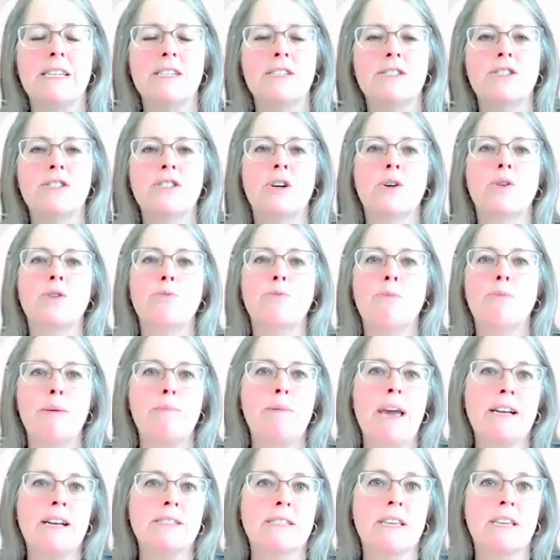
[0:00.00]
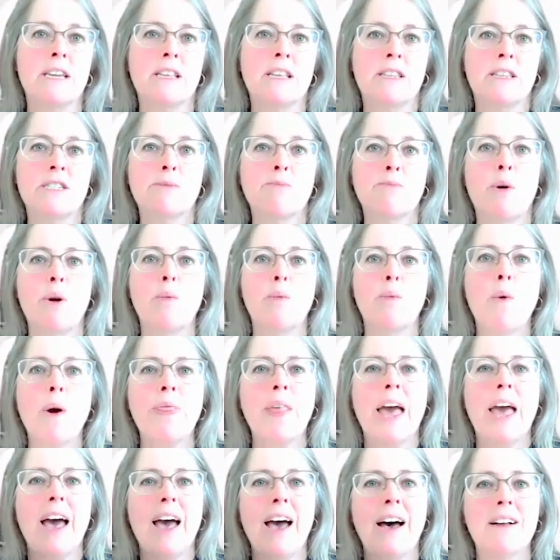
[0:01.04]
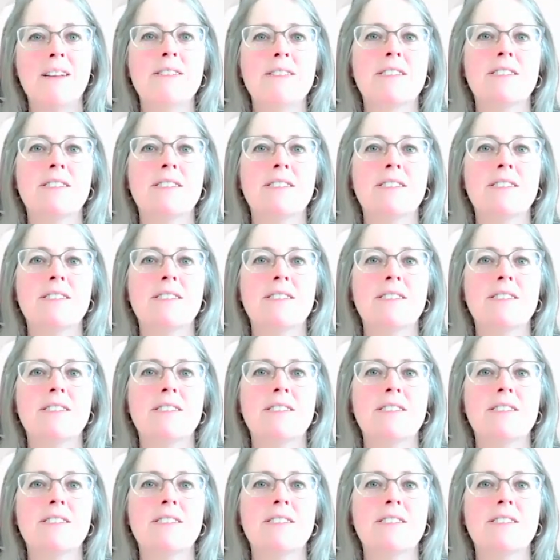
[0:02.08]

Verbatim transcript: So you may be asking at this point, what the hell